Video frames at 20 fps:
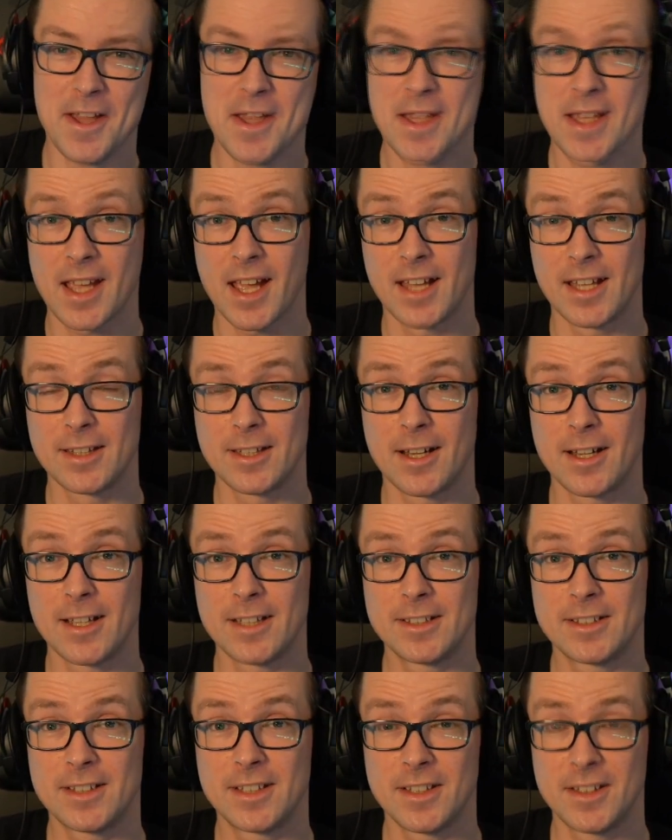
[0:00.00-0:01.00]
And I
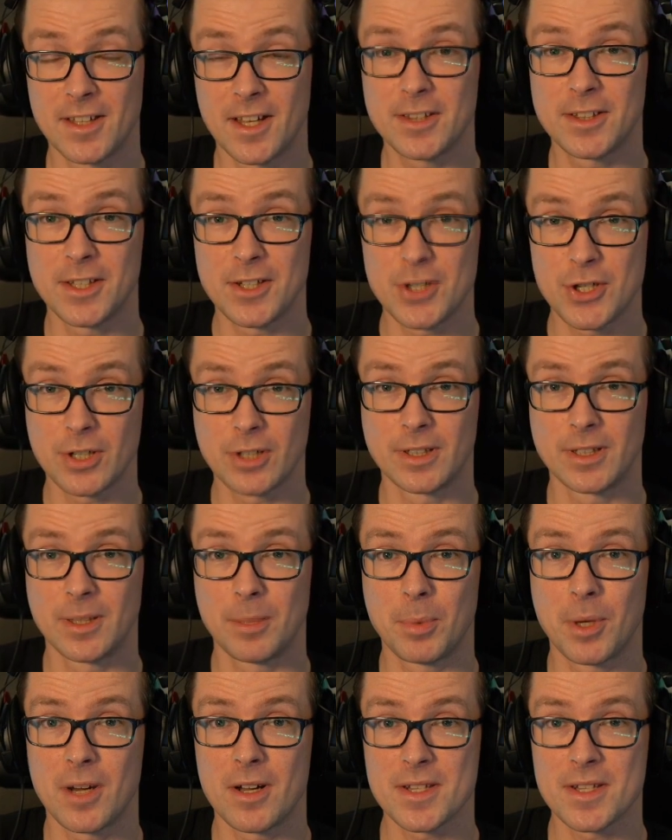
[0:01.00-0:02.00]
did not insure the
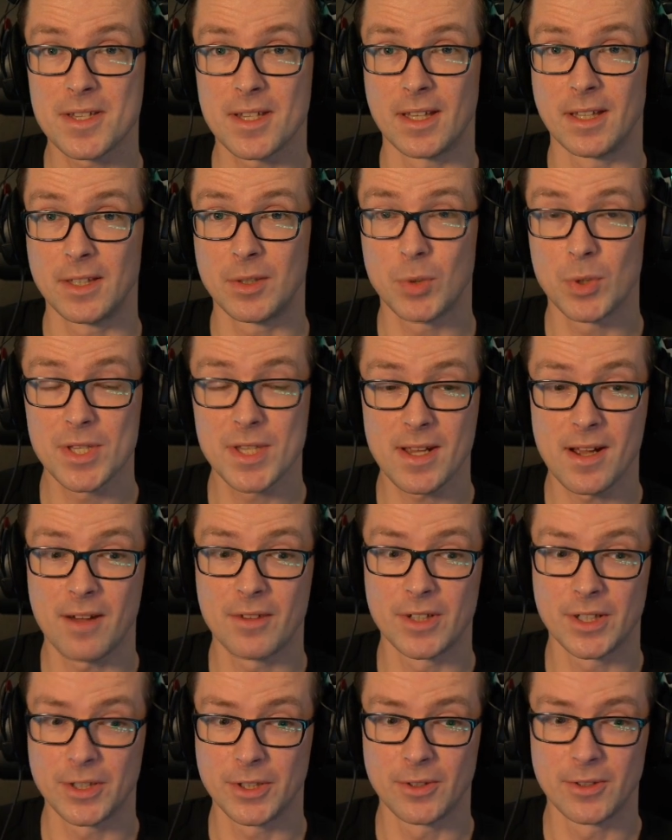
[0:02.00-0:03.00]
parcel. It was
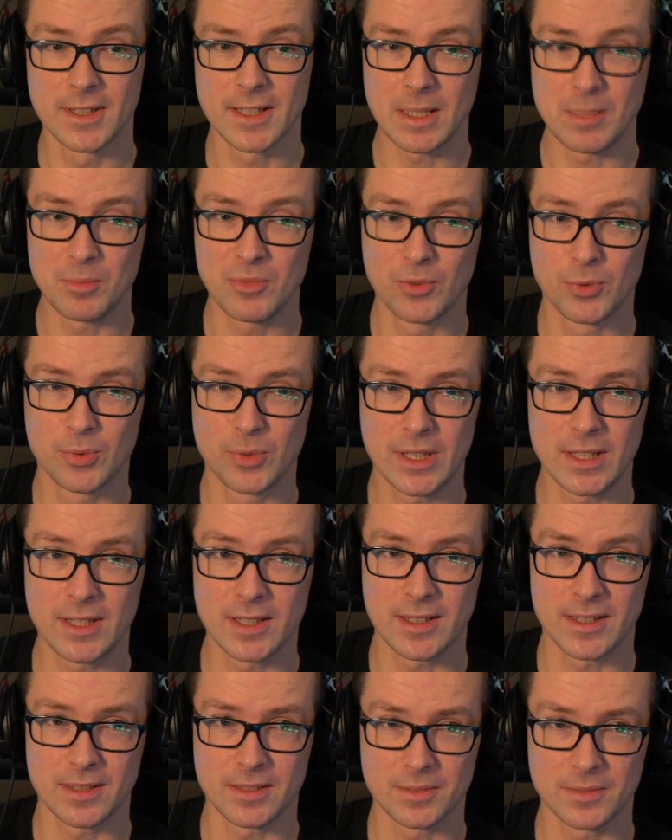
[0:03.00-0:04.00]
covered only with
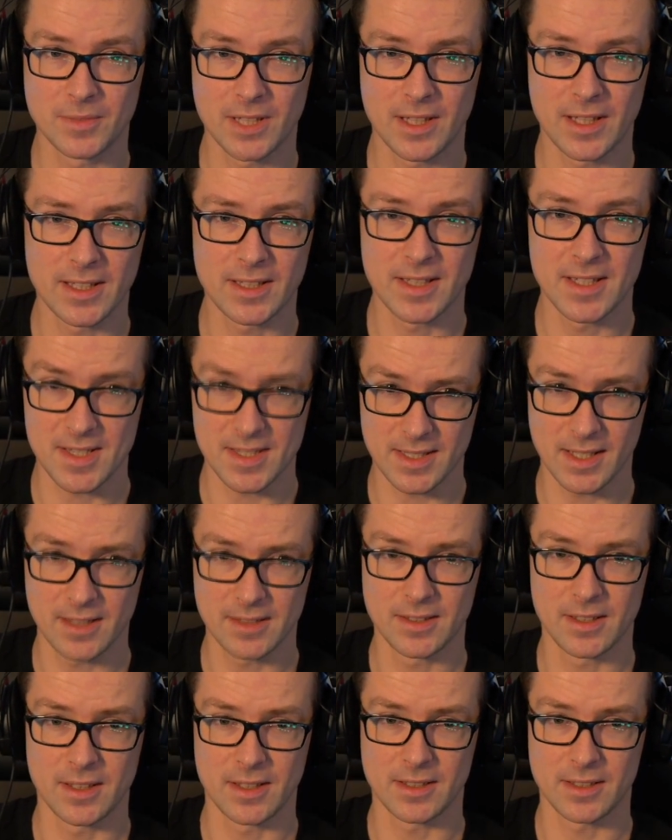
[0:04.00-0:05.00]
like the
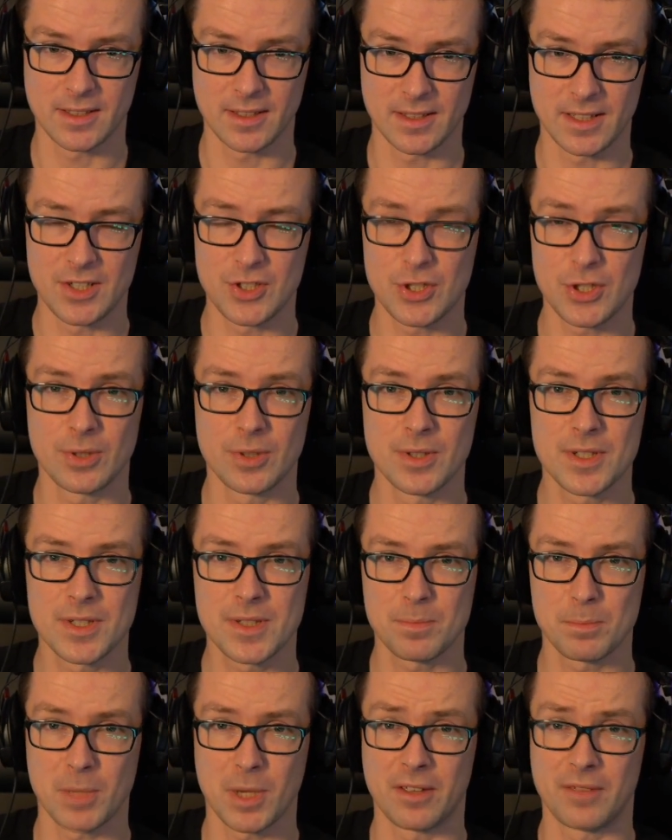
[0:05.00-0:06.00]
standard insurance
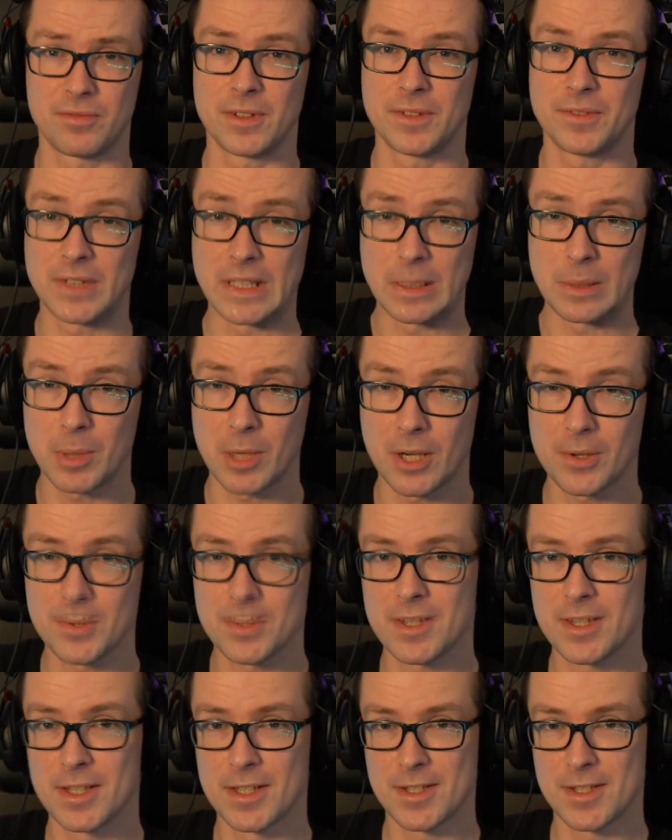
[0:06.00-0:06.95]
by £50.